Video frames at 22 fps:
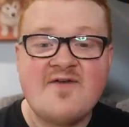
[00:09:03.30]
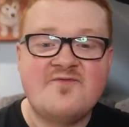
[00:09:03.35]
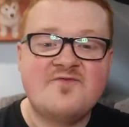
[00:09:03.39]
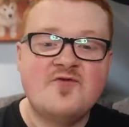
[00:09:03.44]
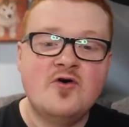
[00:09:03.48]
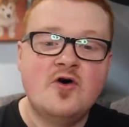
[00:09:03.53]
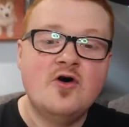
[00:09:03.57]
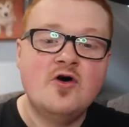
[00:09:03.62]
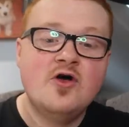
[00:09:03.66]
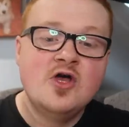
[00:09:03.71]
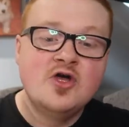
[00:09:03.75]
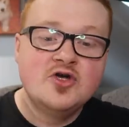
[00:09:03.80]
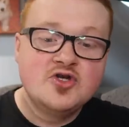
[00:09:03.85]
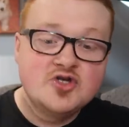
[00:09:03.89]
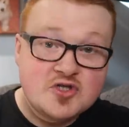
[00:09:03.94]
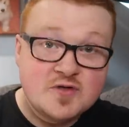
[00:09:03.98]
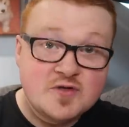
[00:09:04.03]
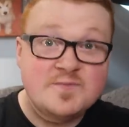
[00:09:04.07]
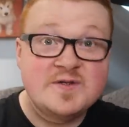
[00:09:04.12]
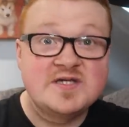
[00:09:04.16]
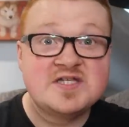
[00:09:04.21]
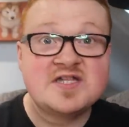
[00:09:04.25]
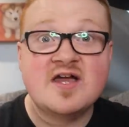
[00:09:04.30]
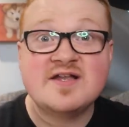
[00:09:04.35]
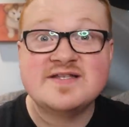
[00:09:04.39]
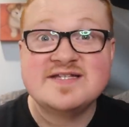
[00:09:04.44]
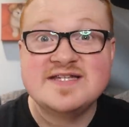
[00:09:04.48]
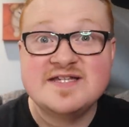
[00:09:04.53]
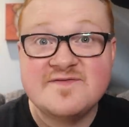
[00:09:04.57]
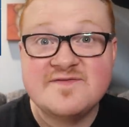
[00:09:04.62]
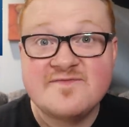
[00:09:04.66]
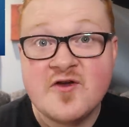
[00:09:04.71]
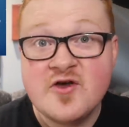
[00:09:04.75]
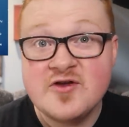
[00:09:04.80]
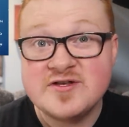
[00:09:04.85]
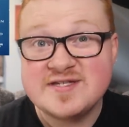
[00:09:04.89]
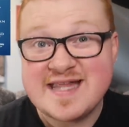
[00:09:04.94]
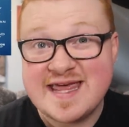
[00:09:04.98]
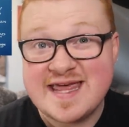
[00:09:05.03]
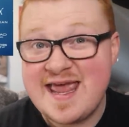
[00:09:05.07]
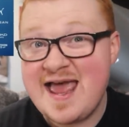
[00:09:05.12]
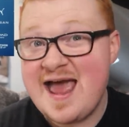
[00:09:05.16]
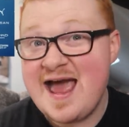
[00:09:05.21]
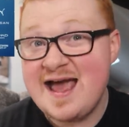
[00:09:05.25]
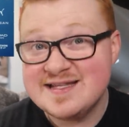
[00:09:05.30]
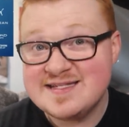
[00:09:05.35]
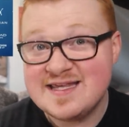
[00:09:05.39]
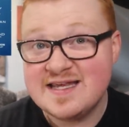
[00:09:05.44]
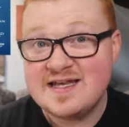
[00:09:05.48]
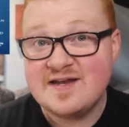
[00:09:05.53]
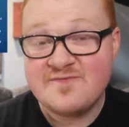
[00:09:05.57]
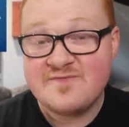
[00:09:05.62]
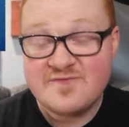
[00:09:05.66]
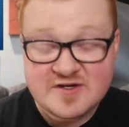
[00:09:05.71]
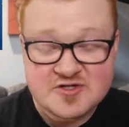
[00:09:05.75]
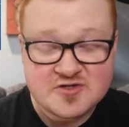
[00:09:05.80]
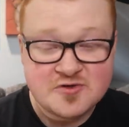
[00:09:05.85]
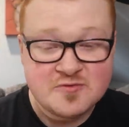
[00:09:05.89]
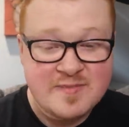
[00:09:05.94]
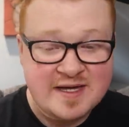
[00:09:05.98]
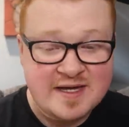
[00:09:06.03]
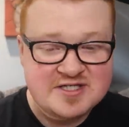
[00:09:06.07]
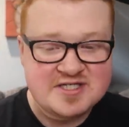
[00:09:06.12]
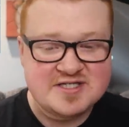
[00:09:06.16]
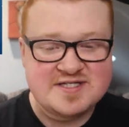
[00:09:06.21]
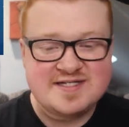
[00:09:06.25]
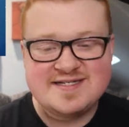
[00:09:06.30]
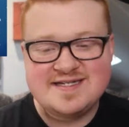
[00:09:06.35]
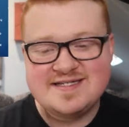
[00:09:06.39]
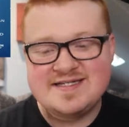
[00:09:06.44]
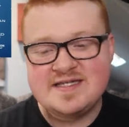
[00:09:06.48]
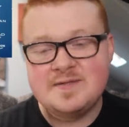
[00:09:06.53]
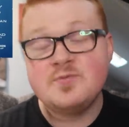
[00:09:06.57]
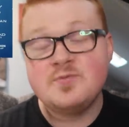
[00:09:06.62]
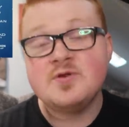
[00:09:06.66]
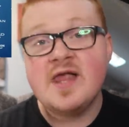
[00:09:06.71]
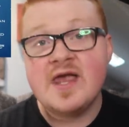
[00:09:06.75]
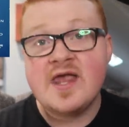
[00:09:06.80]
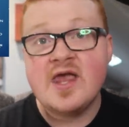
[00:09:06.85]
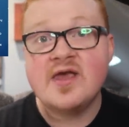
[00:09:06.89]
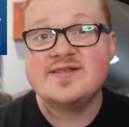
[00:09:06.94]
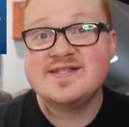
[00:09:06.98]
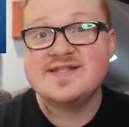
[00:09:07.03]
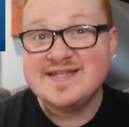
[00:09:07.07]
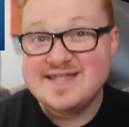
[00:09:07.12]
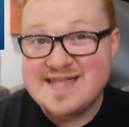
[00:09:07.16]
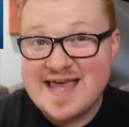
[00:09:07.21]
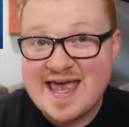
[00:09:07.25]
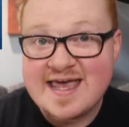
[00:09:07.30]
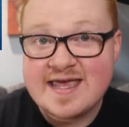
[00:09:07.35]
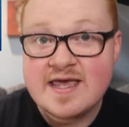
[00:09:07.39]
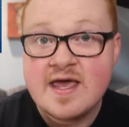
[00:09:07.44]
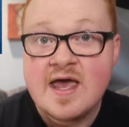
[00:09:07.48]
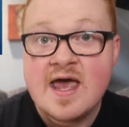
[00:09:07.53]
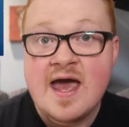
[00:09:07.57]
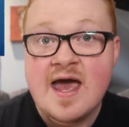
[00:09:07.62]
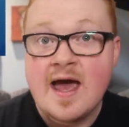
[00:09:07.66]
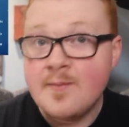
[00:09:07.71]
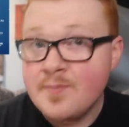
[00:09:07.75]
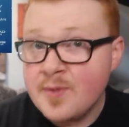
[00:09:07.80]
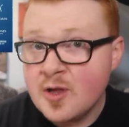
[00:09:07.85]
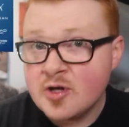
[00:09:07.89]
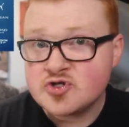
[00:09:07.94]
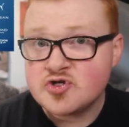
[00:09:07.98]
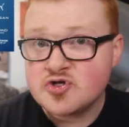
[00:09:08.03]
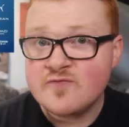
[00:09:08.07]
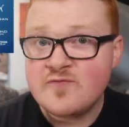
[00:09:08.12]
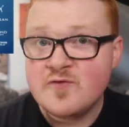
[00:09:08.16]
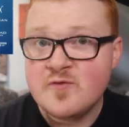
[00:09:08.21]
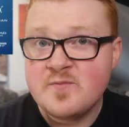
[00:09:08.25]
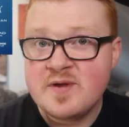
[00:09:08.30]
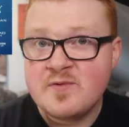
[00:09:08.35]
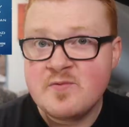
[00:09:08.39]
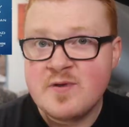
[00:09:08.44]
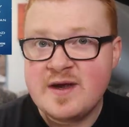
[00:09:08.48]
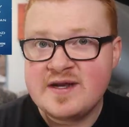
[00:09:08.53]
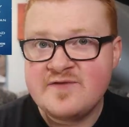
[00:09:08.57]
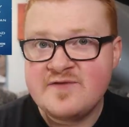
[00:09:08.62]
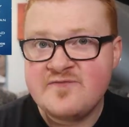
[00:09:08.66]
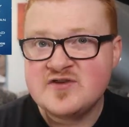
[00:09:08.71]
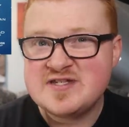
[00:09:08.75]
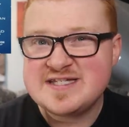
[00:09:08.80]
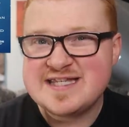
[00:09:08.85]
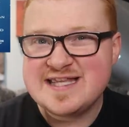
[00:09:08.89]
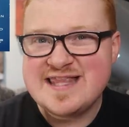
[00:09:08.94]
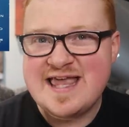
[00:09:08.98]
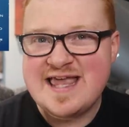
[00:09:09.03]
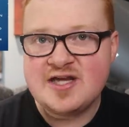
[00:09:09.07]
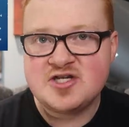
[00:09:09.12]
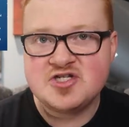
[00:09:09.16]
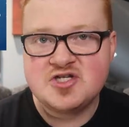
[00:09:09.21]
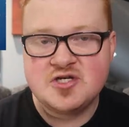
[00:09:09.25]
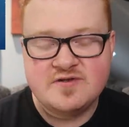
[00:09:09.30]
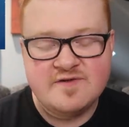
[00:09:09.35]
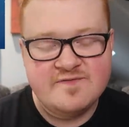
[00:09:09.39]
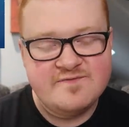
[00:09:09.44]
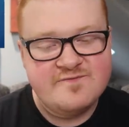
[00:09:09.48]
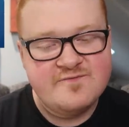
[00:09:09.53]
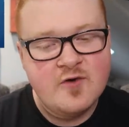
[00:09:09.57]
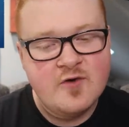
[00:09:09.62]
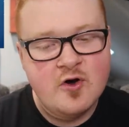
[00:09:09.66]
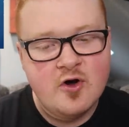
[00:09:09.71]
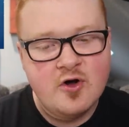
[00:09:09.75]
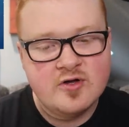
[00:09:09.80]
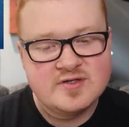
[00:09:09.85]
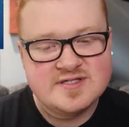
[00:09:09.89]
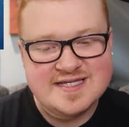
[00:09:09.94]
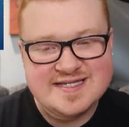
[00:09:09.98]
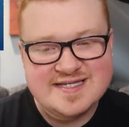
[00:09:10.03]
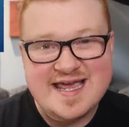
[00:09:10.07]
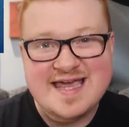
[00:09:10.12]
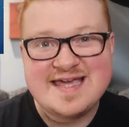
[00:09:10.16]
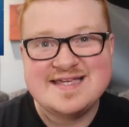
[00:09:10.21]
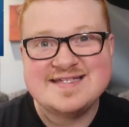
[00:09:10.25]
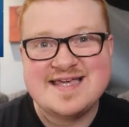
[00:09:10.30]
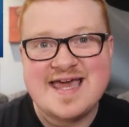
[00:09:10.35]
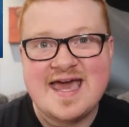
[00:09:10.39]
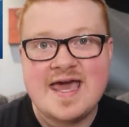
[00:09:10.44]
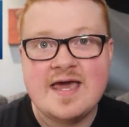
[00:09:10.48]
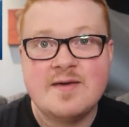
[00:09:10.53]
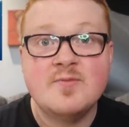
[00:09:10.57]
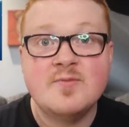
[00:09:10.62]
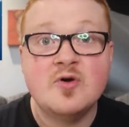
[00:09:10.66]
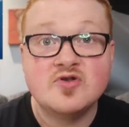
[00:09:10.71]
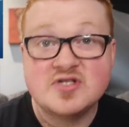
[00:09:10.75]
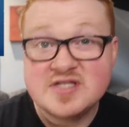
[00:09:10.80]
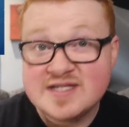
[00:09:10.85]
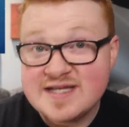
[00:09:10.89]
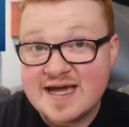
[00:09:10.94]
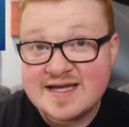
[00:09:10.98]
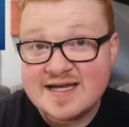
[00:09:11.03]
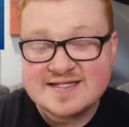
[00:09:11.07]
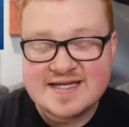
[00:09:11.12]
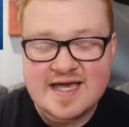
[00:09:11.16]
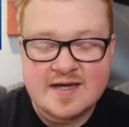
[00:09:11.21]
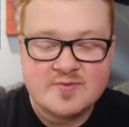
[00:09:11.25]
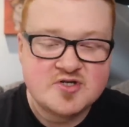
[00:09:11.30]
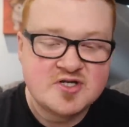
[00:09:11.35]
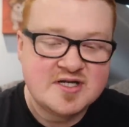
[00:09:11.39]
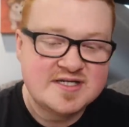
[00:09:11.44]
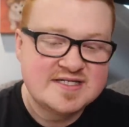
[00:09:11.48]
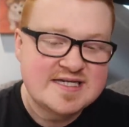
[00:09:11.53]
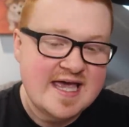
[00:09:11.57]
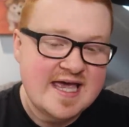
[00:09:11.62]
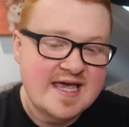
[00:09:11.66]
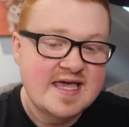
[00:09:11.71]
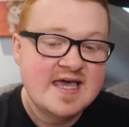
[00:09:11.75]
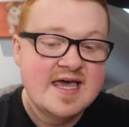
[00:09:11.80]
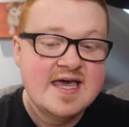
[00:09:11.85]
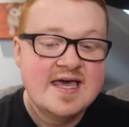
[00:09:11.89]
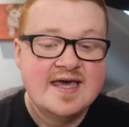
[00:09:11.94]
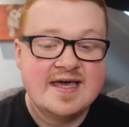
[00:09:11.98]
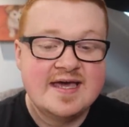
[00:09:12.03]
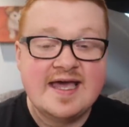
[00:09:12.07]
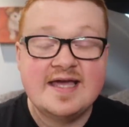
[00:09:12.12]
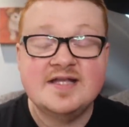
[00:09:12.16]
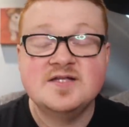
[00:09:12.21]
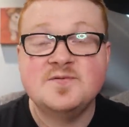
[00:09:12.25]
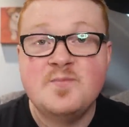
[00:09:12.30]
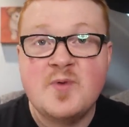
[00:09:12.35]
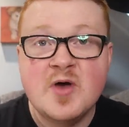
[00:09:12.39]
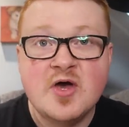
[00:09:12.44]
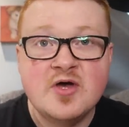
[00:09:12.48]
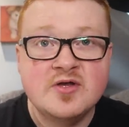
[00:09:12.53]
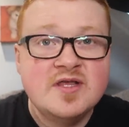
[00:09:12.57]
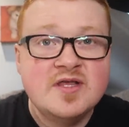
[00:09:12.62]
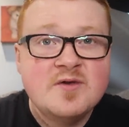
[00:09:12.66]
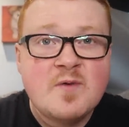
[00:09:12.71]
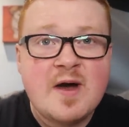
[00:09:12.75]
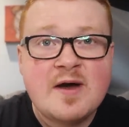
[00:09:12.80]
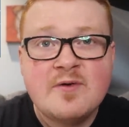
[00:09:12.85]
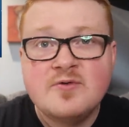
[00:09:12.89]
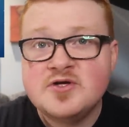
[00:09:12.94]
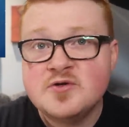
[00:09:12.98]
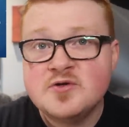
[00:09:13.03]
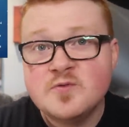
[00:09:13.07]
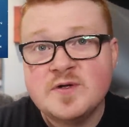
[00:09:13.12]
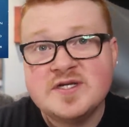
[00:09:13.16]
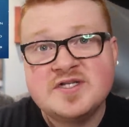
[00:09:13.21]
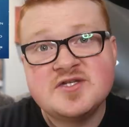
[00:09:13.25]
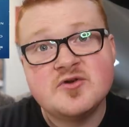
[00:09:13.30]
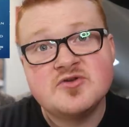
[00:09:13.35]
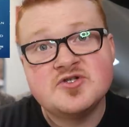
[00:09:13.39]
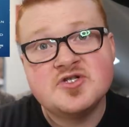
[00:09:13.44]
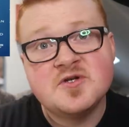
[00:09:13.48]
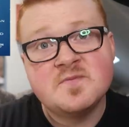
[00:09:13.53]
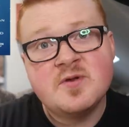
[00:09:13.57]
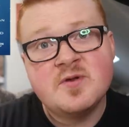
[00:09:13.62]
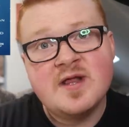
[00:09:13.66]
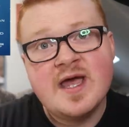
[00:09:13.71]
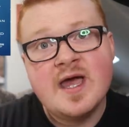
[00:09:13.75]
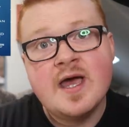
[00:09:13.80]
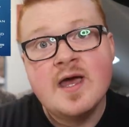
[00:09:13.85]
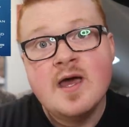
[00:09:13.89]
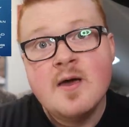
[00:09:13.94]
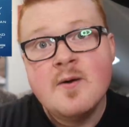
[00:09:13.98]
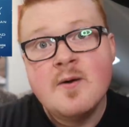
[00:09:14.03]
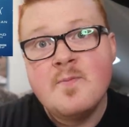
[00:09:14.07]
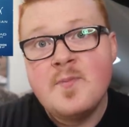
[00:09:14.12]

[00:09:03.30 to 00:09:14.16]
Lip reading: therefore should be starting his first day as an official Manchester City player today. I'm not sure if he'll be ready for selection for today's game, or tonight's game, should I say, against Burnley. Why would you risk such a player?